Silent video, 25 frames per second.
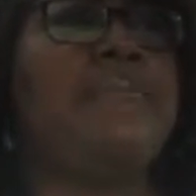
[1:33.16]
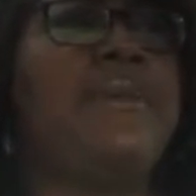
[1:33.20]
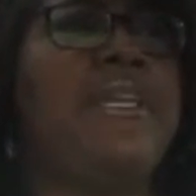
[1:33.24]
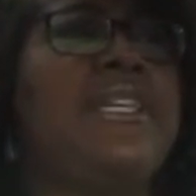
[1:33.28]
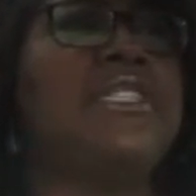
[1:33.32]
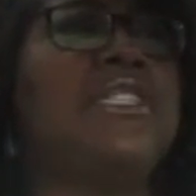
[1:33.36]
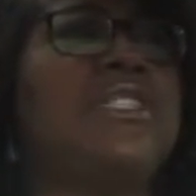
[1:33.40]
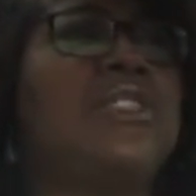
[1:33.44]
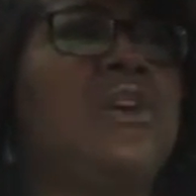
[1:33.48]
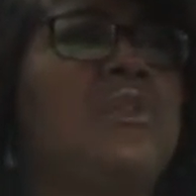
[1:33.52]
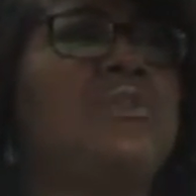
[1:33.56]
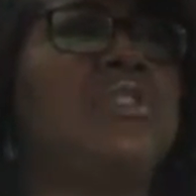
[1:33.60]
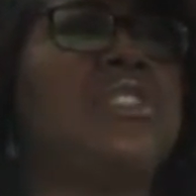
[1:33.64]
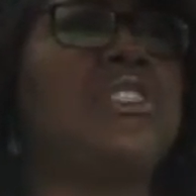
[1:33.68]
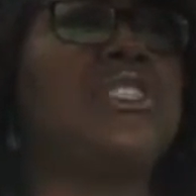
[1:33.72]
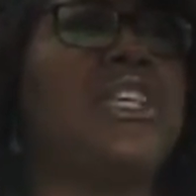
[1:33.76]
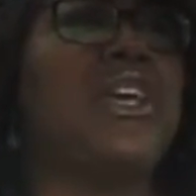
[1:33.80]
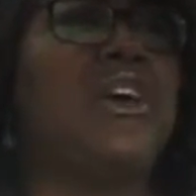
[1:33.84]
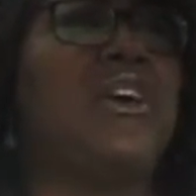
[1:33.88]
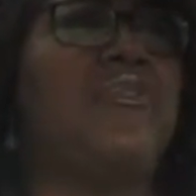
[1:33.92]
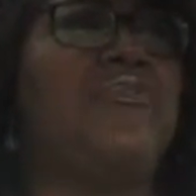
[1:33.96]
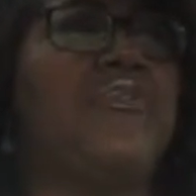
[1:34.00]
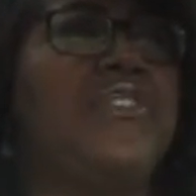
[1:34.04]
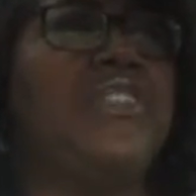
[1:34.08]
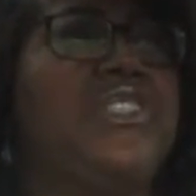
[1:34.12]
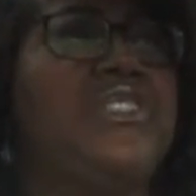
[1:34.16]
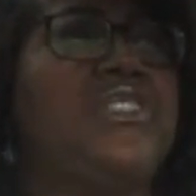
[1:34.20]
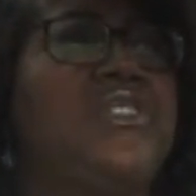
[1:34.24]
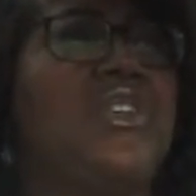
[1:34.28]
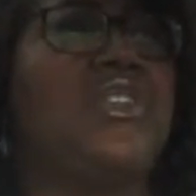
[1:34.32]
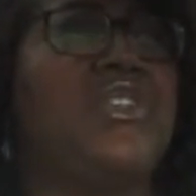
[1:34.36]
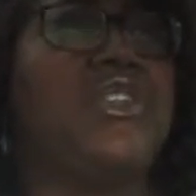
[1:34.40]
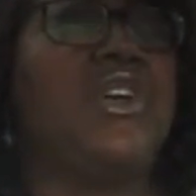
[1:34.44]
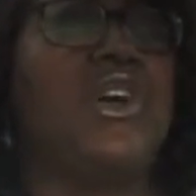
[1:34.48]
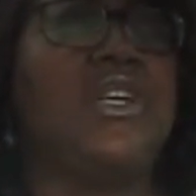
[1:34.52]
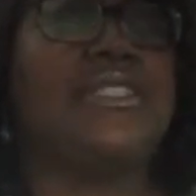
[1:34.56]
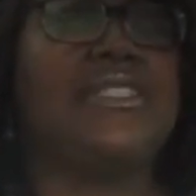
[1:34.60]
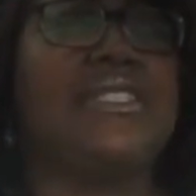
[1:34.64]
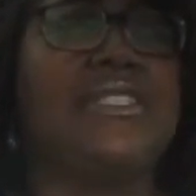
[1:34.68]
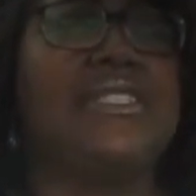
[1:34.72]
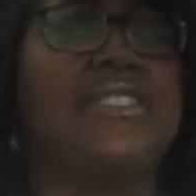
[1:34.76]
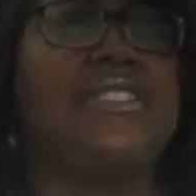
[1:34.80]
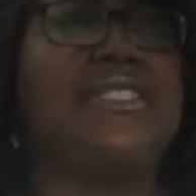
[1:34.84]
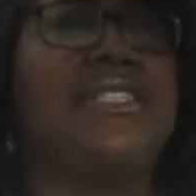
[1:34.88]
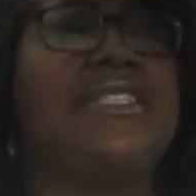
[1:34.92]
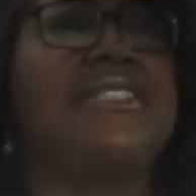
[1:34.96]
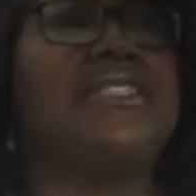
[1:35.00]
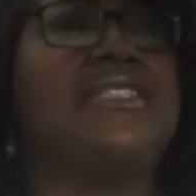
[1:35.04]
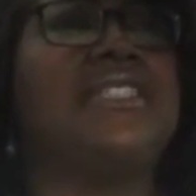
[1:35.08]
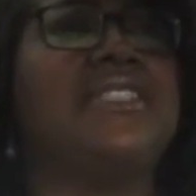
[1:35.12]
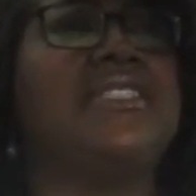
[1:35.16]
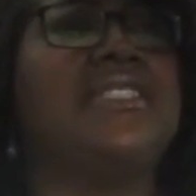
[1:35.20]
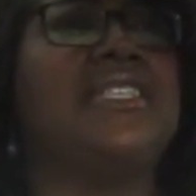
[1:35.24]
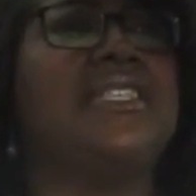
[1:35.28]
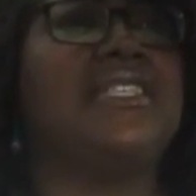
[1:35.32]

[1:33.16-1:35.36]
be so selfish or narcissistic